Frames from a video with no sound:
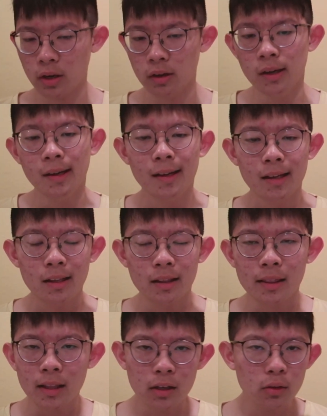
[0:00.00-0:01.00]
where
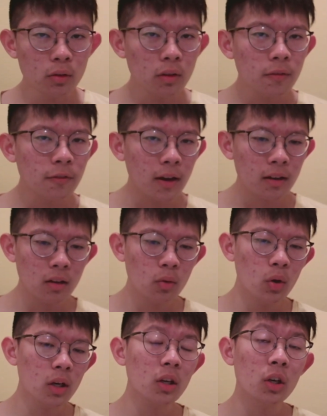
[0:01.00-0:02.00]
literally
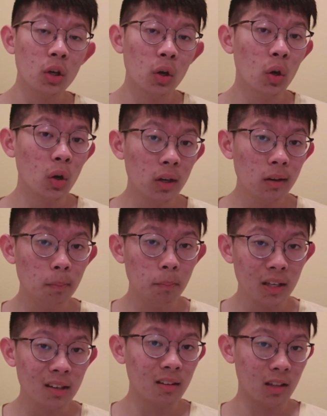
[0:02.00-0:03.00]
finding one could
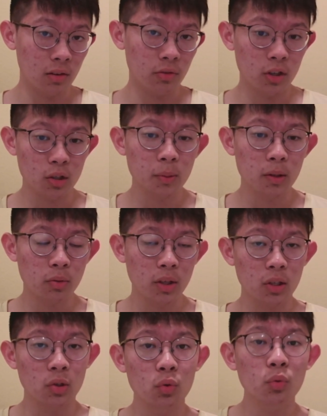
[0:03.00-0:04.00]
be the difference
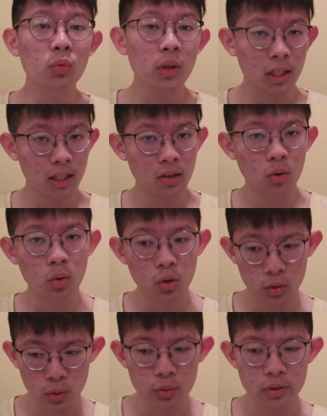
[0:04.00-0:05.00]
between you winning
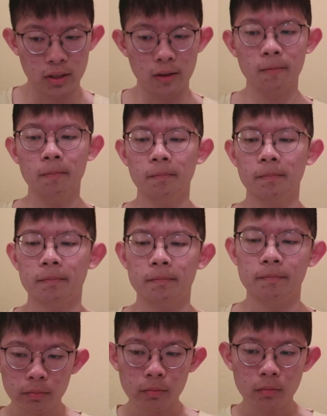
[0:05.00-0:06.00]
or losing.
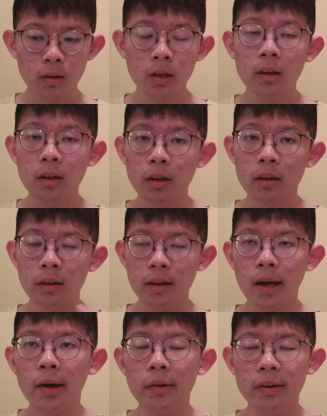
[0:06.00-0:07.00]

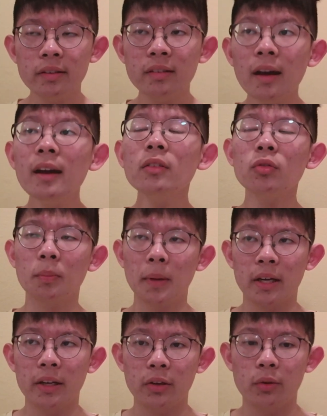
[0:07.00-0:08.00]
Now, aside from
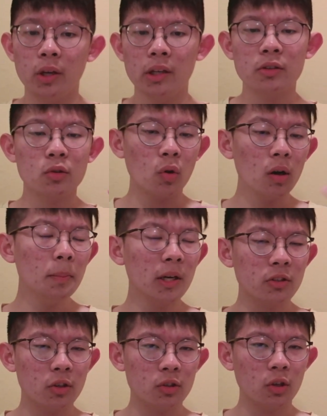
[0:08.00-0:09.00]
mega units, Squad
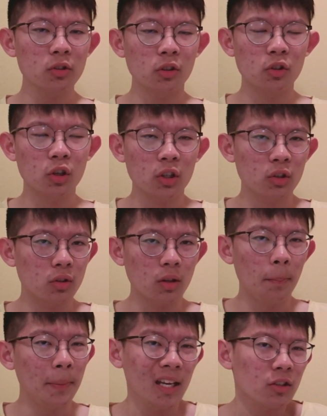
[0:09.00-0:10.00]
Busters also took
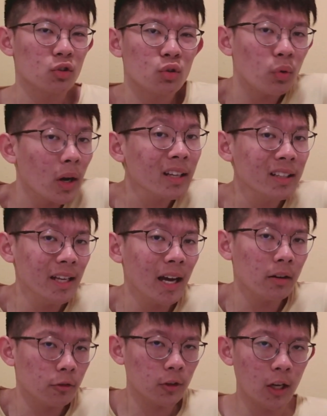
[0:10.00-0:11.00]
a page directly
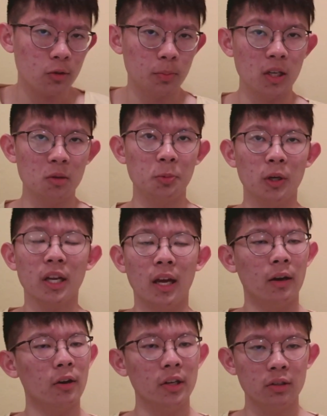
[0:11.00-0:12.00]
out of Clash Mini's book
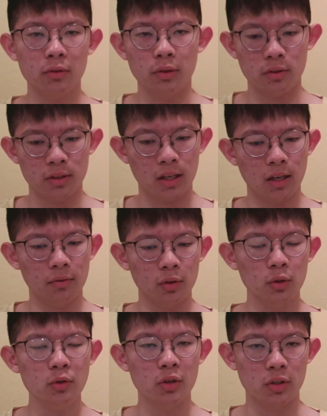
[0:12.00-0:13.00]
and are introducing an
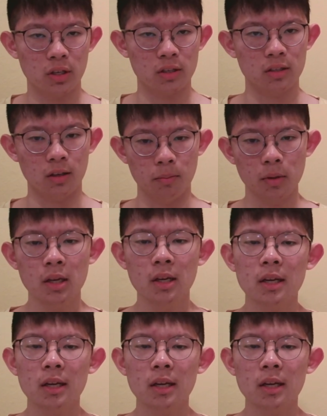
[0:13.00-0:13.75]
evolution system.